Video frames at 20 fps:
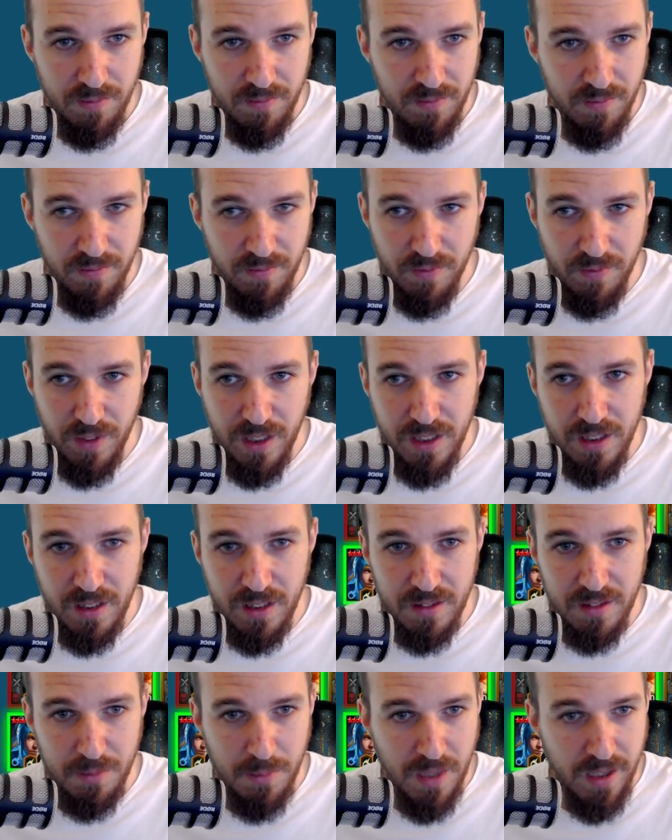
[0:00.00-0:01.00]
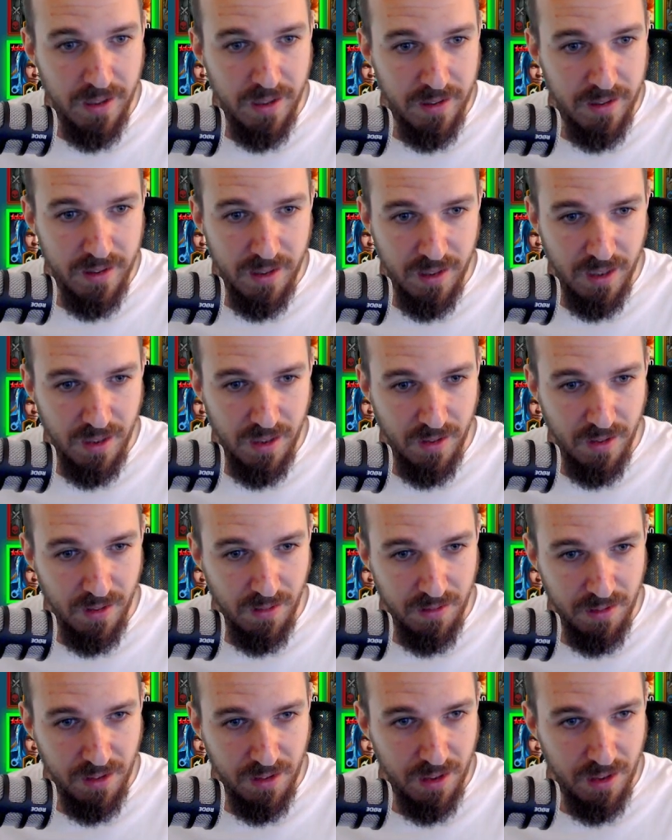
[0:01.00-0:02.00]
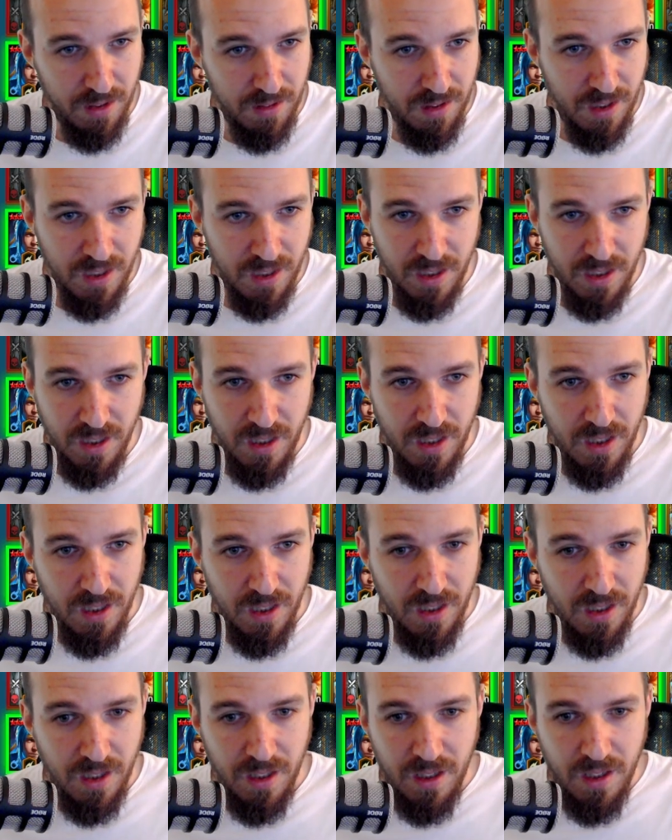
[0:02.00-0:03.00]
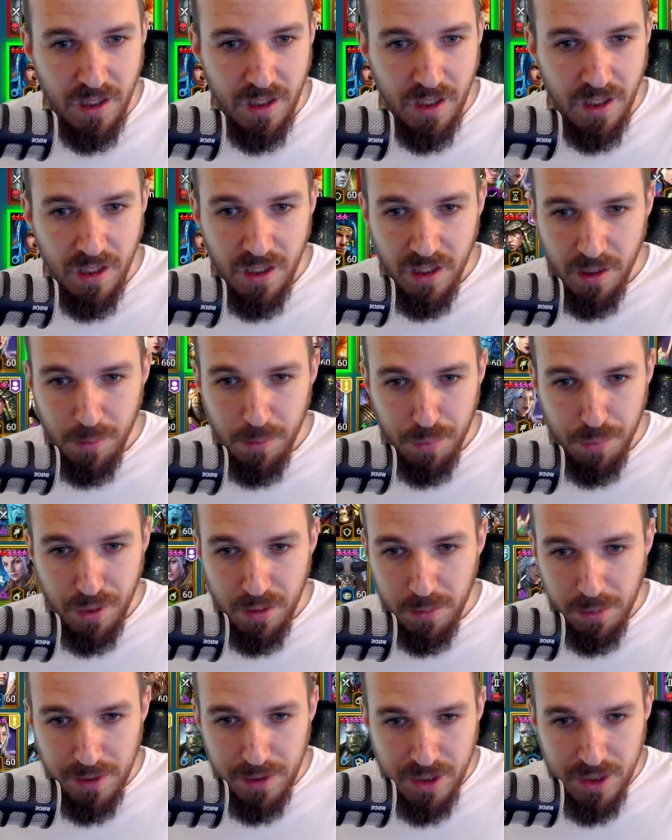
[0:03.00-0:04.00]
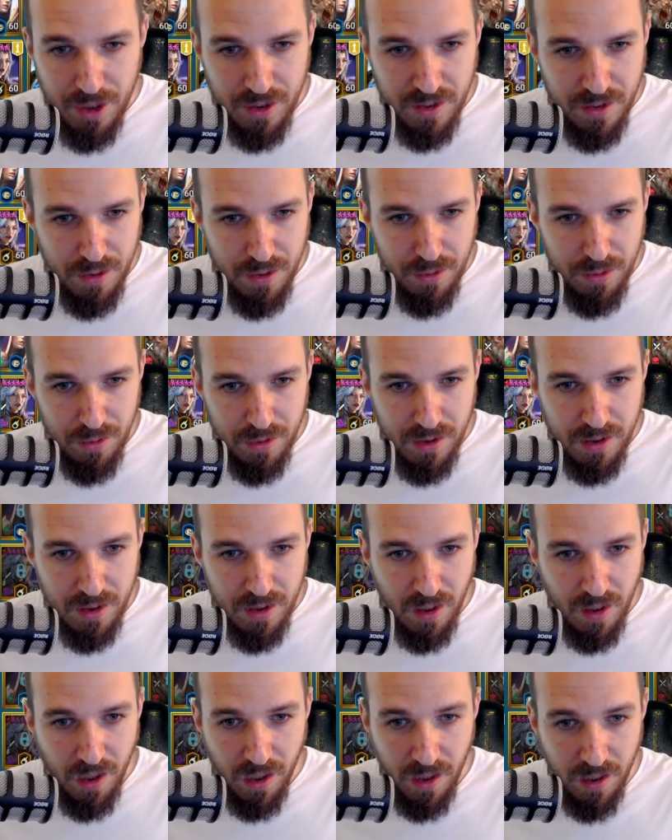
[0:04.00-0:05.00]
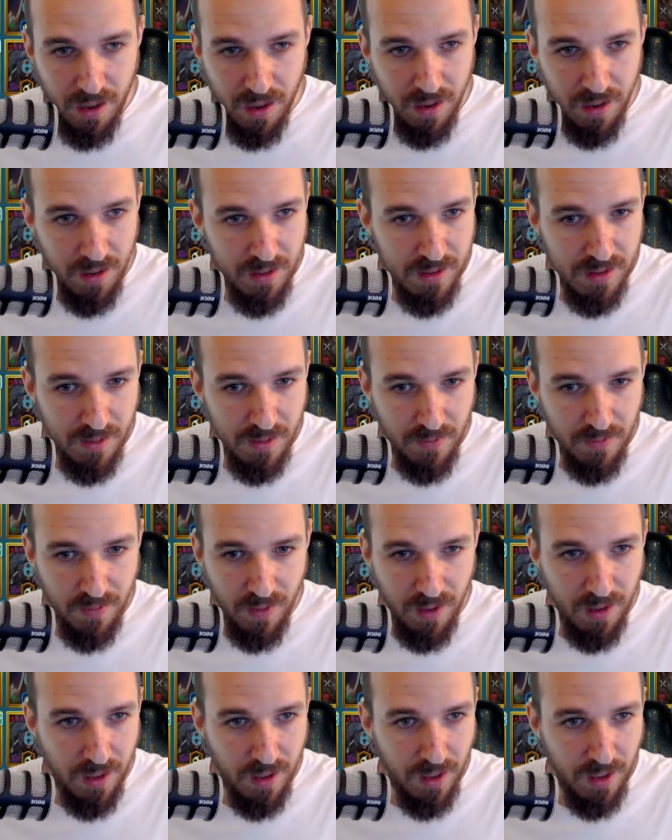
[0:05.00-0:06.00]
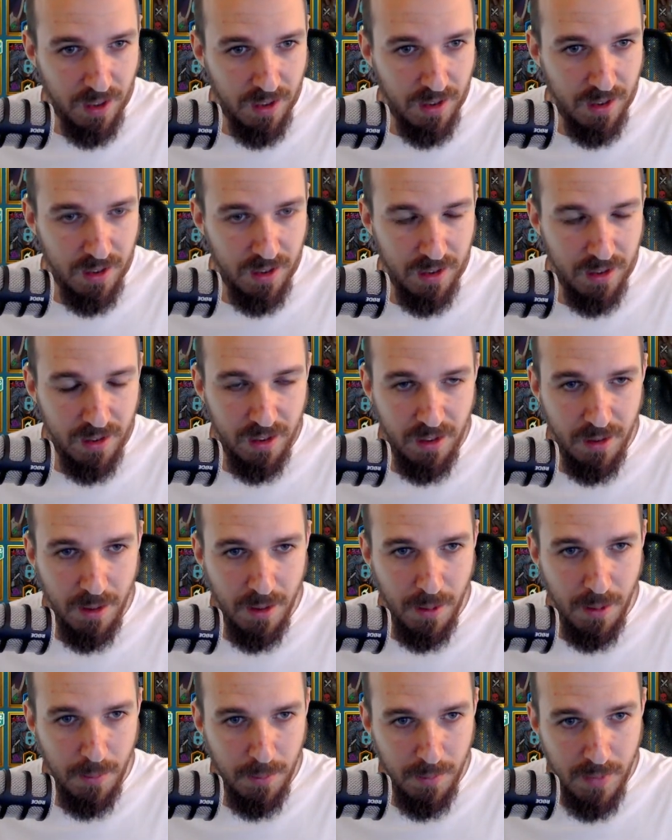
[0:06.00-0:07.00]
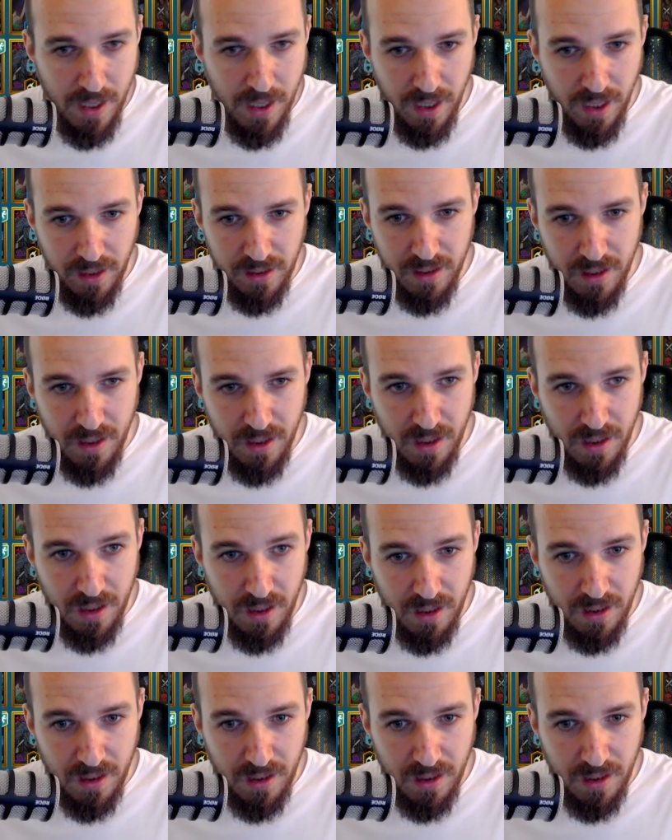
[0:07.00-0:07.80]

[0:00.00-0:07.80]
really doesn't matter at all. You can probably just use something like Magnar,